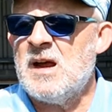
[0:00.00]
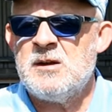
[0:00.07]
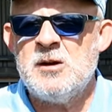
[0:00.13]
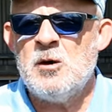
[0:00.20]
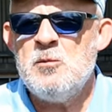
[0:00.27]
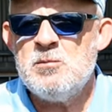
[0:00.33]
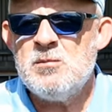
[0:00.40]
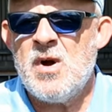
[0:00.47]
I
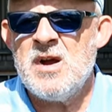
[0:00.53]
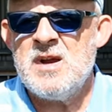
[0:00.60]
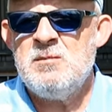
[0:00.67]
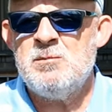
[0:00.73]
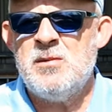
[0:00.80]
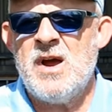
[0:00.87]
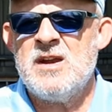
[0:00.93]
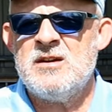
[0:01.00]
don't
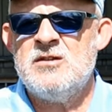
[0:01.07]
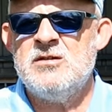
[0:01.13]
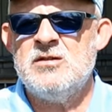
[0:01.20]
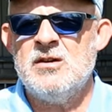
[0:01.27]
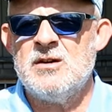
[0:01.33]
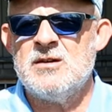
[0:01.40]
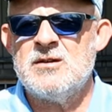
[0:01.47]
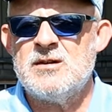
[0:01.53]
mind bad
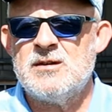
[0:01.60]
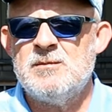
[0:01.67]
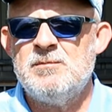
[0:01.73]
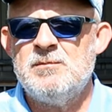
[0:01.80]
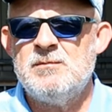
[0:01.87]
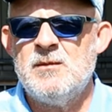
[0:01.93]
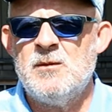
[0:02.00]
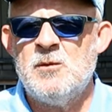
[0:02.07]
shots.
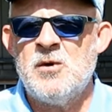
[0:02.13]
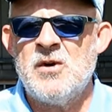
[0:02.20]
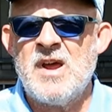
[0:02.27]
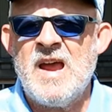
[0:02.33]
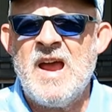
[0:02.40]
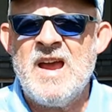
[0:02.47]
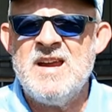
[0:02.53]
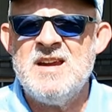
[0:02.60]
What
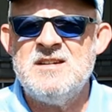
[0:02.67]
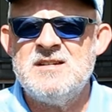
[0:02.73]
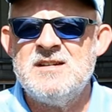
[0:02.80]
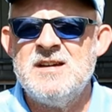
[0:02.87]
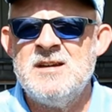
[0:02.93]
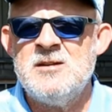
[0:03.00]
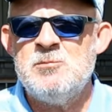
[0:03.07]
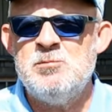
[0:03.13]
I
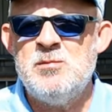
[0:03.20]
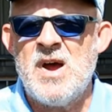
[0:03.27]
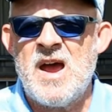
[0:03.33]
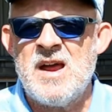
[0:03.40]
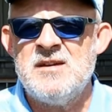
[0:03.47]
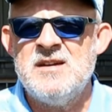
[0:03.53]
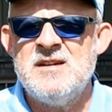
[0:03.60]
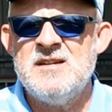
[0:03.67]
hate is
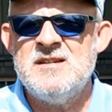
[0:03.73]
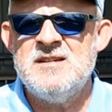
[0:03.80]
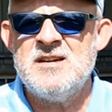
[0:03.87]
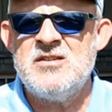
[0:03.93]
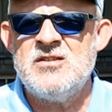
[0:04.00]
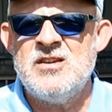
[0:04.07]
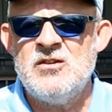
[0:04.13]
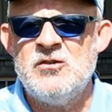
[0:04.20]
bad
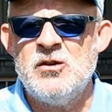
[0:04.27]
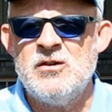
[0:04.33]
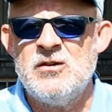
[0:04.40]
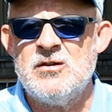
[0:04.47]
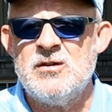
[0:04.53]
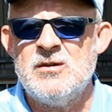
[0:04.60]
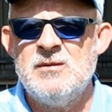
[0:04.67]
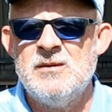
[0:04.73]

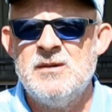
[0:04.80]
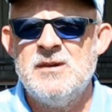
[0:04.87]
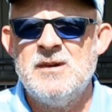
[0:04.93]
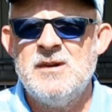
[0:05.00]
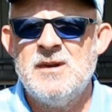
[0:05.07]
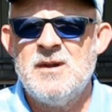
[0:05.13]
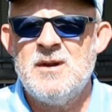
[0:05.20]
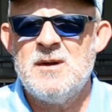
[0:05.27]
decisions.
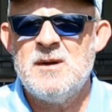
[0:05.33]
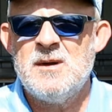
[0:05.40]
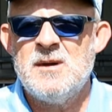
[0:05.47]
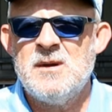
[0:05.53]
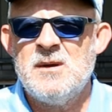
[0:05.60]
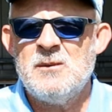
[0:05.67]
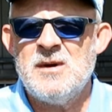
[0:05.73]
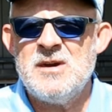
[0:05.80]

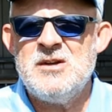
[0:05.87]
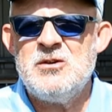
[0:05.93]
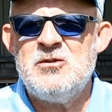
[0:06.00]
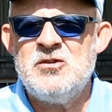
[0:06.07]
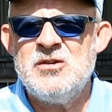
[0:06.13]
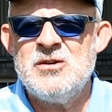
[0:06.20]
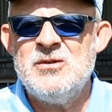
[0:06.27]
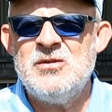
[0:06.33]
When you
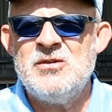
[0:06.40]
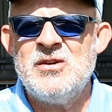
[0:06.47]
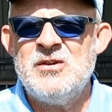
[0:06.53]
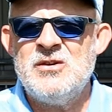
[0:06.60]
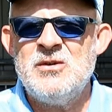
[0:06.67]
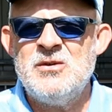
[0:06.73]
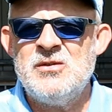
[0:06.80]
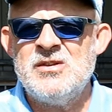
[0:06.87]
choose to
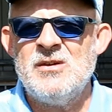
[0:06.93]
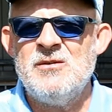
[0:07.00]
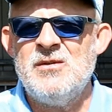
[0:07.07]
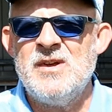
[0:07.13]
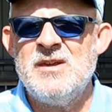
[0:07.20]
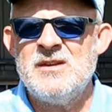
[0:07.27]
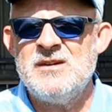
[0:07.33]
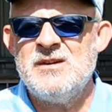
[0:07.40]
do
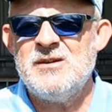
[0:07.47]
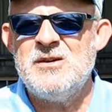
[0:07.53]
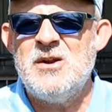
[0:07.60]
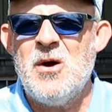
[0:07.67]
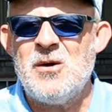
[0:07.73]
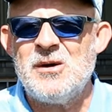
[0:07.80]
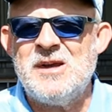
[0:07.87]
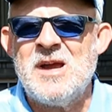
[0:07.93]
something that you're
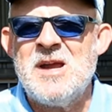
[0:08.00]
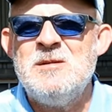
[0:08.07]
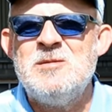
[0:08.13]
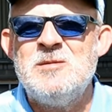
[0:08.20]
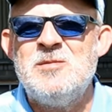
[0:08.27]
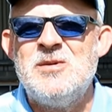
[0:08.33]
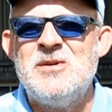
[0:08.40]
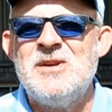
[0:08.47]
not
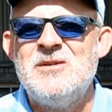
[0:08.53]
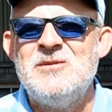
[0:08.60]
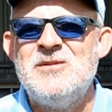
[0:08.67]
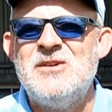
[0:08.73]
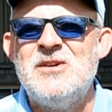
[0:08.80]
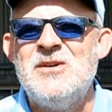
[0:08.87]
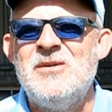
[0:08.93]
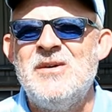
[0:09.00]
capable
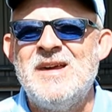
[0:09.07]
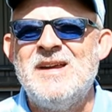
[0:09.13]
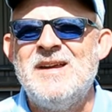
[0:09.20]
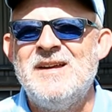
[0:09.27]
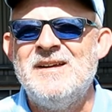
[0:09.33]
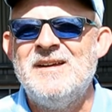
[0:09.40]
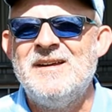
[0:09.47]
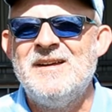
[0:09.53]
of doing,
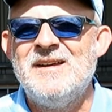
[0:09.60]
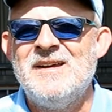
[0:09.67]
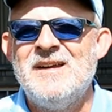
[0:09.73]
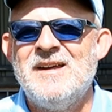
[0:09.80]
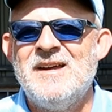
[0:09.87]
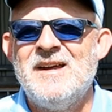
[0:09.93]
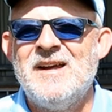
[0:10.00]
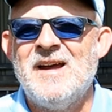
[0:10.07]

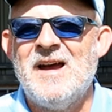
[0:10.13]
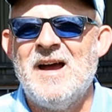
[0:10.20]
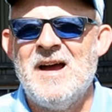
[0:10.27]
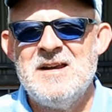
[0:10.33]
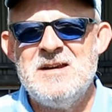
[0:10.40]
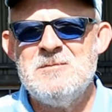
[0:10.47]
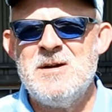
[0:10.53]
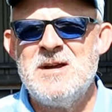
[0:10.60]

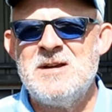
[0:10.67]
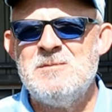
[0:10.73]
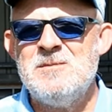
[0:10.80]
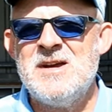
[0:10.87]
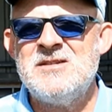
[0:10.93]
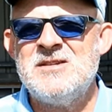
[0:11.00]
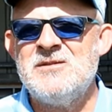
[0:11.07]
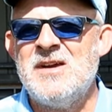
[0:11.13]
and you make a
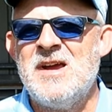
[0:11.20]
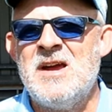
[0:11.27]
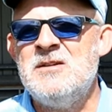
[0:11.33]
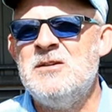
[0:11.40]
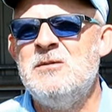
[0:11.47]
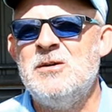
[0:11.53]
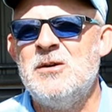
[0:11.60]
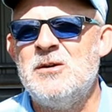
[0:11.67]
mess of it
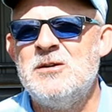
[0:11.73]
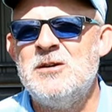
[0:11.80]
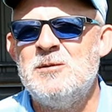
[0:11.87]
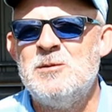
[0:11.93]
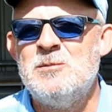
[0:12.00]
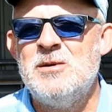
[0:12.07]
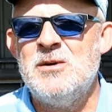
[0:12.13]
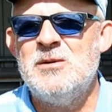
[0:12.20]
and you've got a
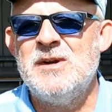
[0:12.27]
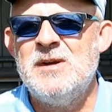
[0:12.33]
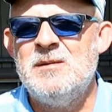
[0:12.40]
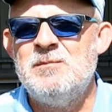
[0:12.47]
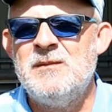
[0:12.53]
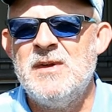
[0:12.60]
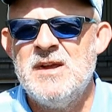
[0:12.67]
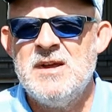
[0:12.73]
double bogey.
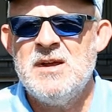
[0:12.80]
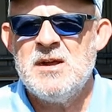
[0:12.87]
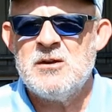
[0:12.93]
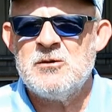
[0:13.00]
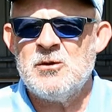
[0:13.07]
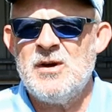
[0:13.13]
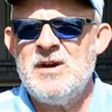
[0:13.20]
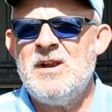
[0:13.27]

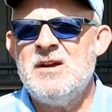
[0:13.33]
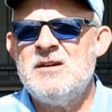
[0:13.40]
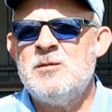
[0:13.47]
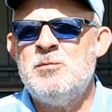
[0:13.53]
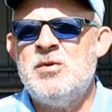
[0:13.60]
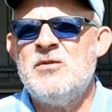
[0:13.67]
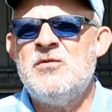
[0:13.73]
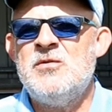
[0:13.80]
So I like
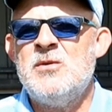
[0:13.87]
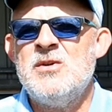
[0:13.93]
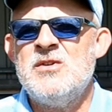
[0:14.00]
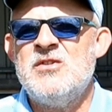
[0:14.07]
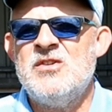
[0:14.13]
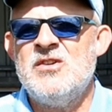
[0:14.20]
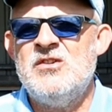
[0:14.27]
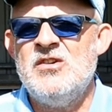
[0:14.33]
to put
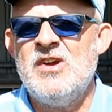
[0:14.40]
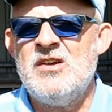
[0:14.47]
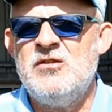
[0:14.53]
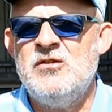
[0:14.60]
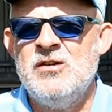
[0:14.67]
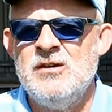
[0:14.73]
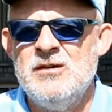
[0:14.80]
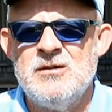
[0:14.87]
forward
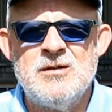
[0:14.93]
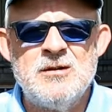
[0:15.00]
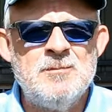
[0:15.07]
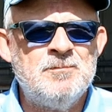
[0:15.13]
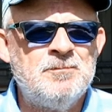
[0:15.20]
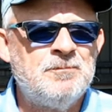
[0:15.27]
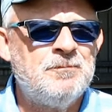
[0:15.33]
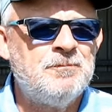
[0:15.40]
suggestions.